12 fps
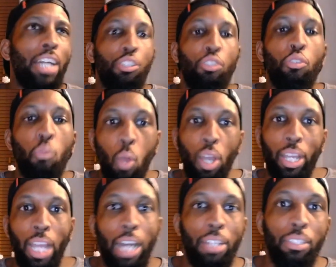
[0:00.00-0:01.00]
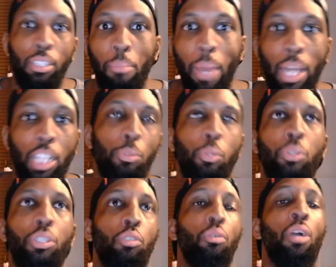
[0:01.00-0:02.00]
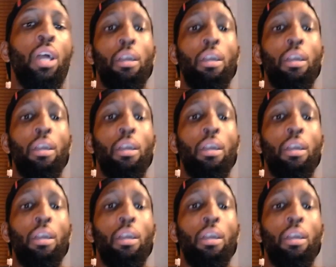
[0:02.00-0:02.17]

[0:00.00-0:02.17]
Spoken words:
you work out the balance between the two?